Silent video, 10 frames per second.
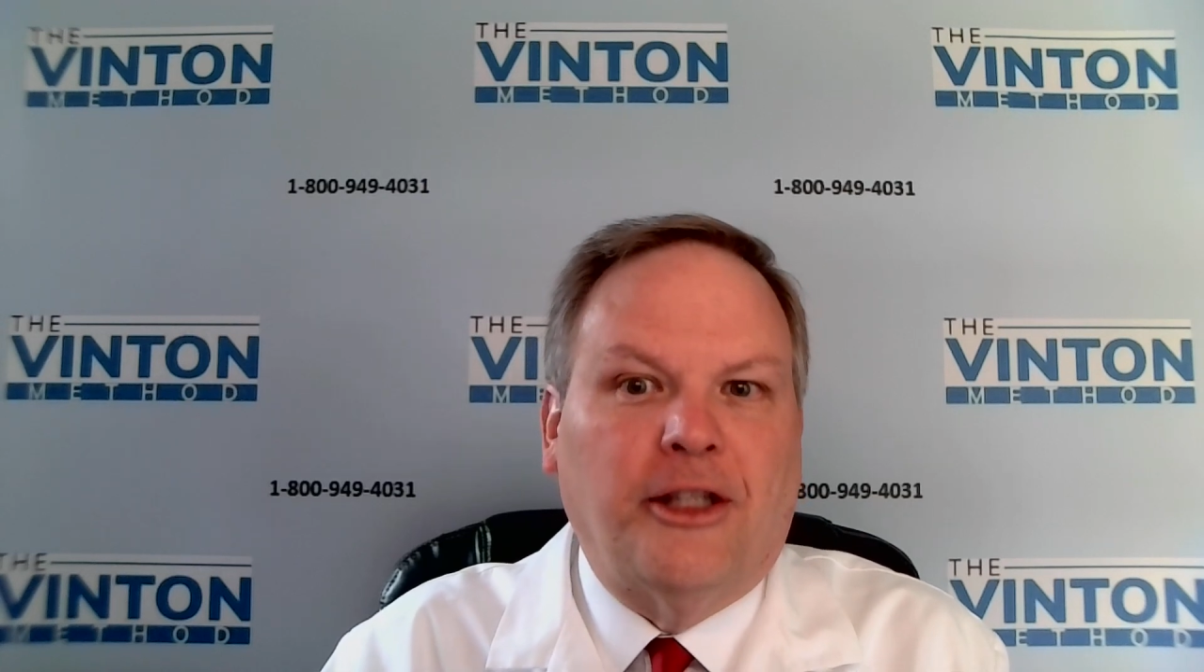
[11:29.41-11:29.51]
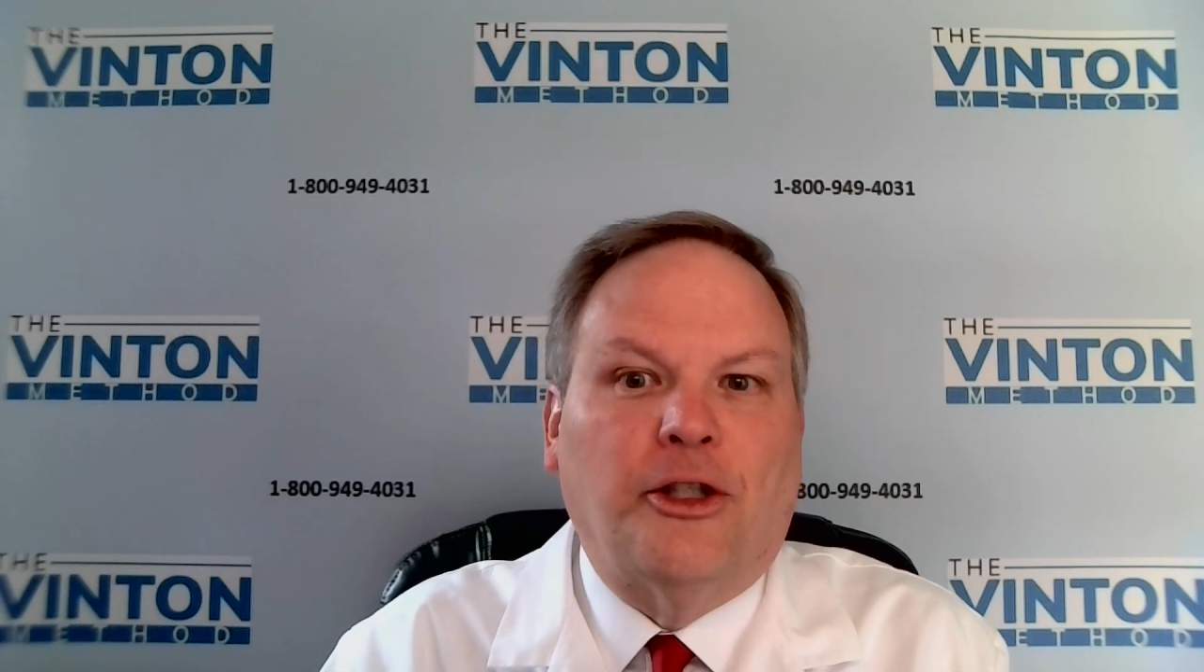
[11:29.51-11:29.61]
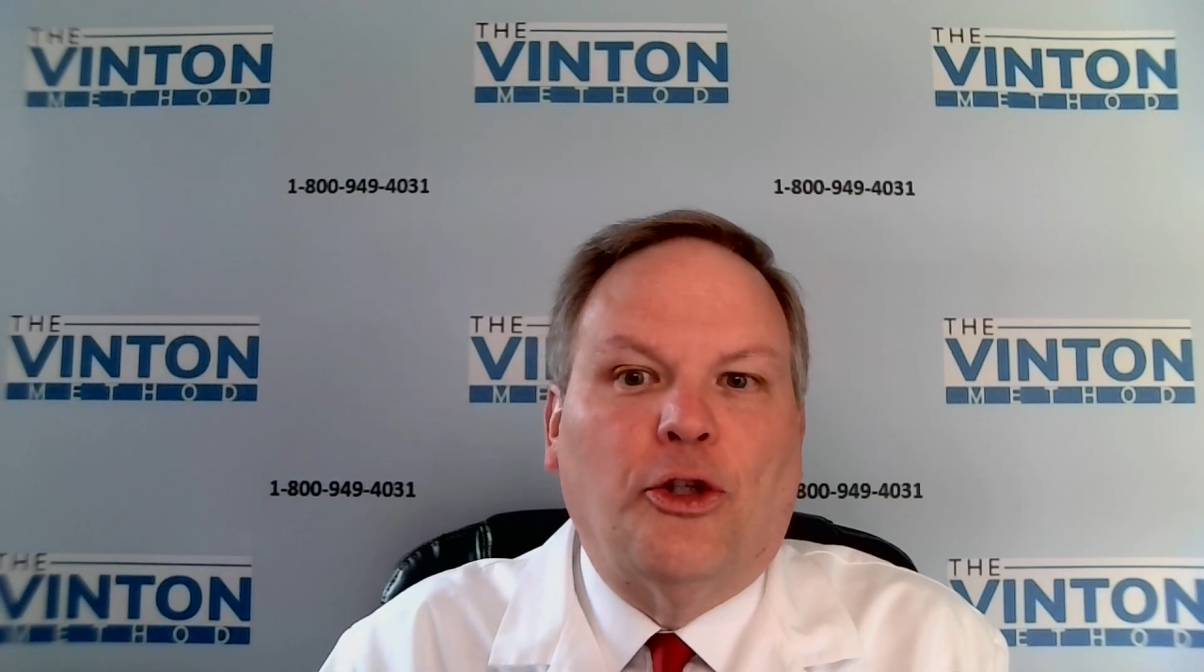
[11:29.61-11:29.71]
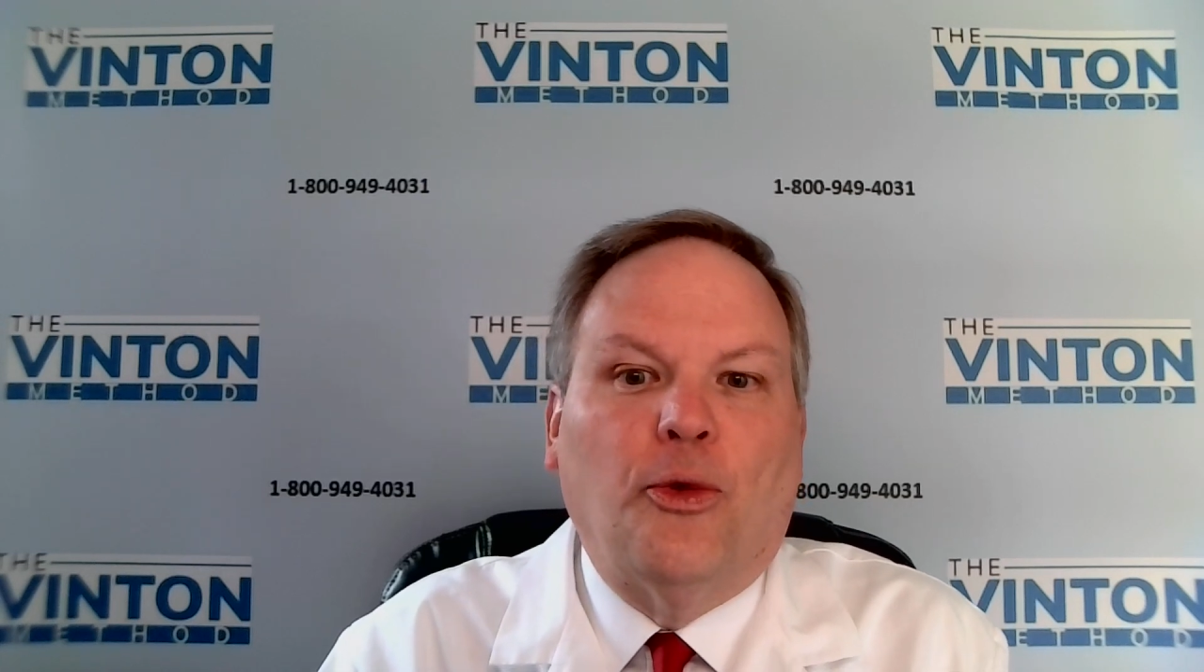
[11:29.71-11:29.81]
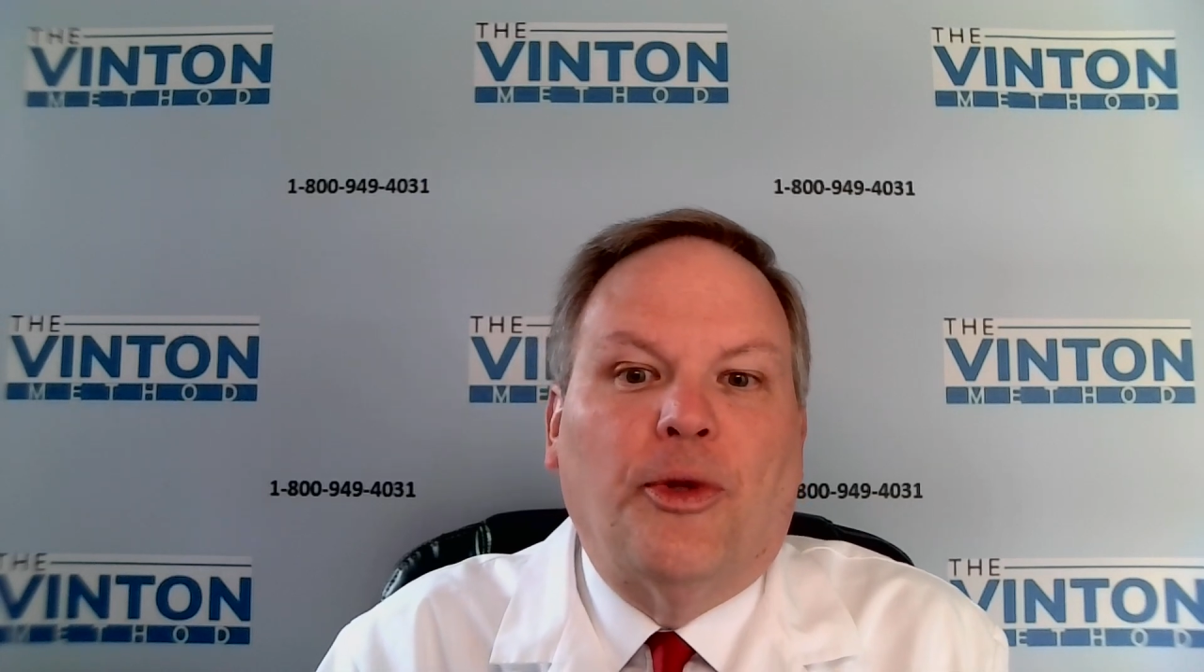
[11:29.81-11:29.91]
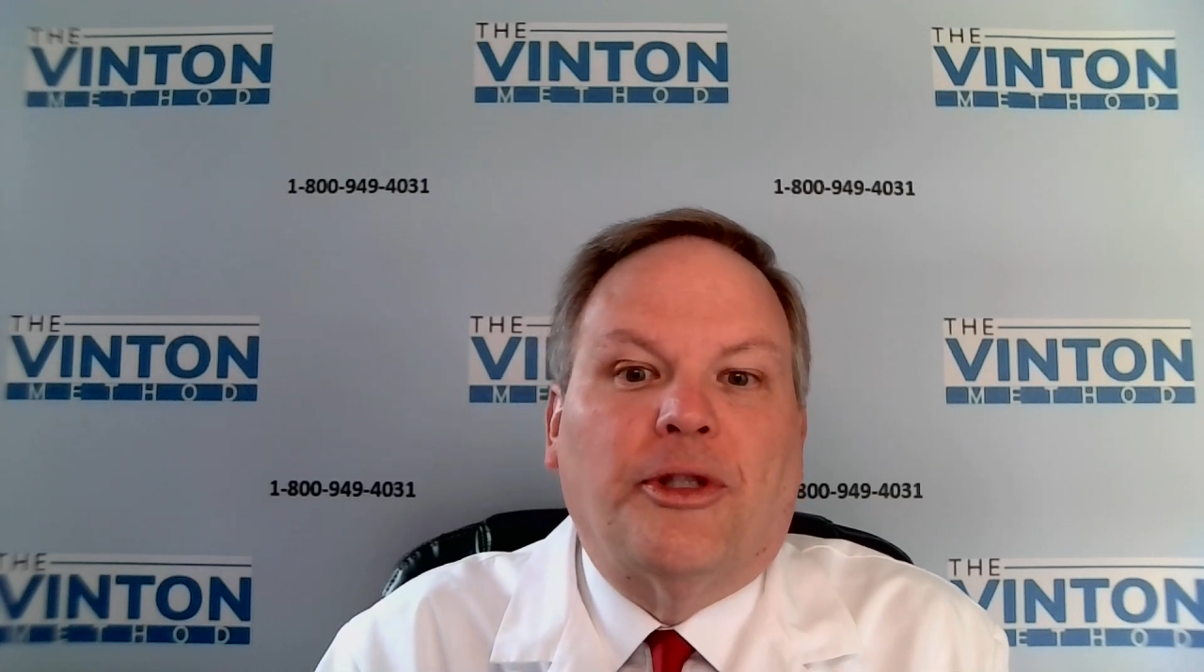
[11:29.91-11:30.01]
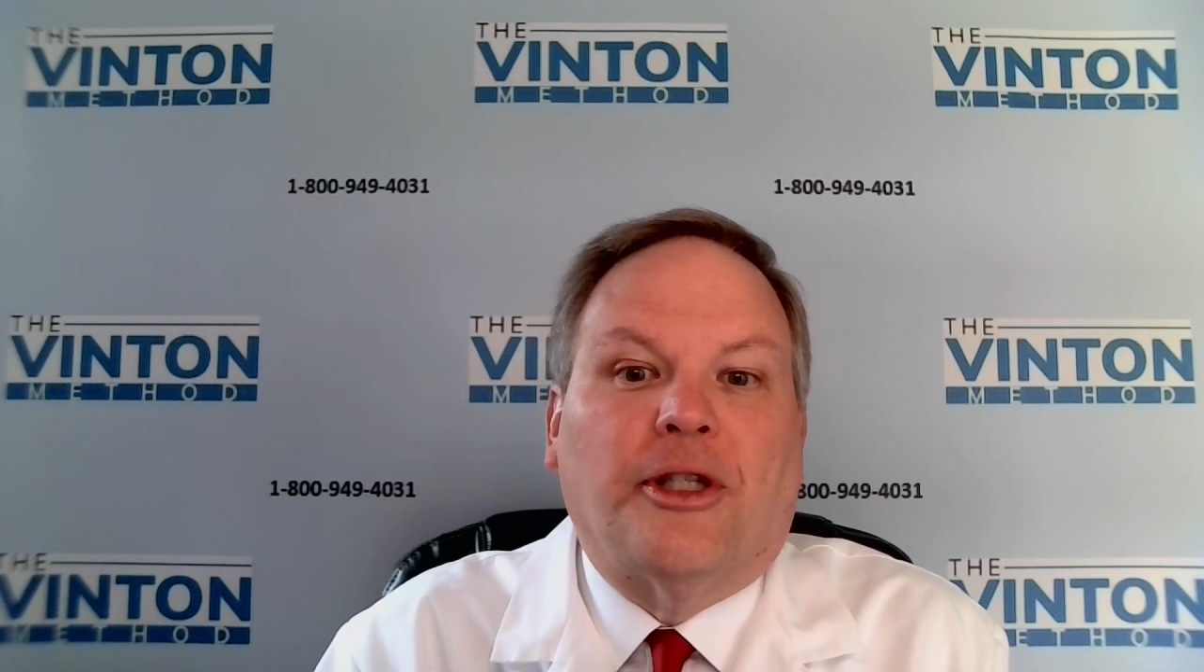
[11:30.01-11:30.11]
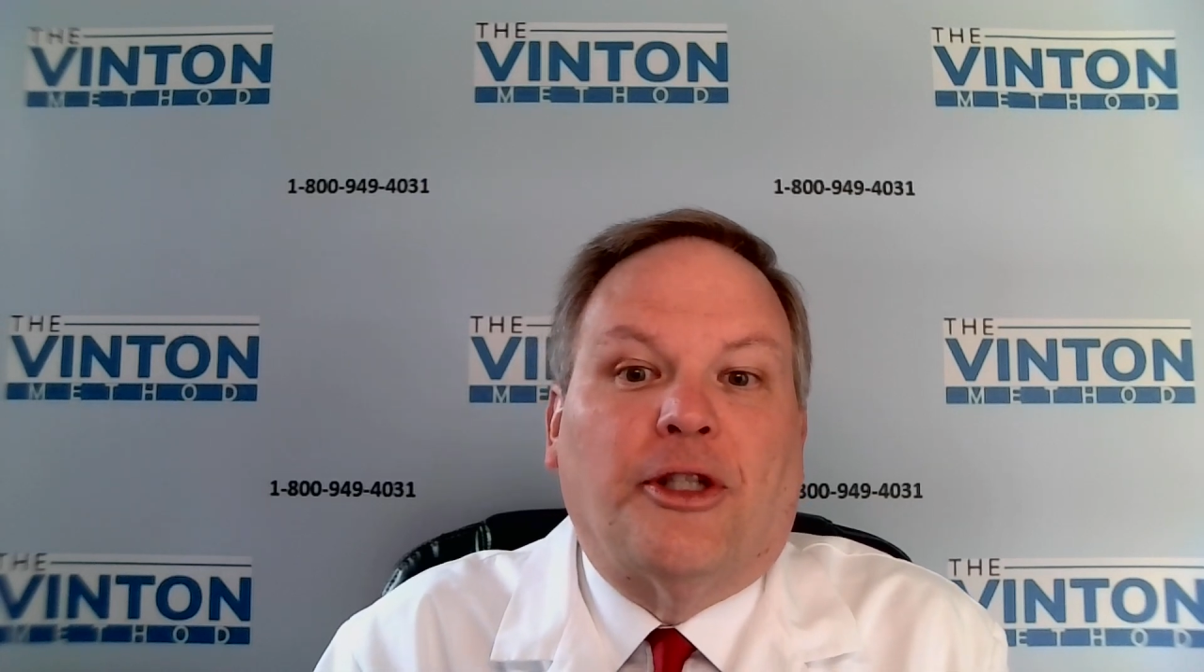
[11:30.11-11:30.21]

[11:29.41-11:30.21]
to do this as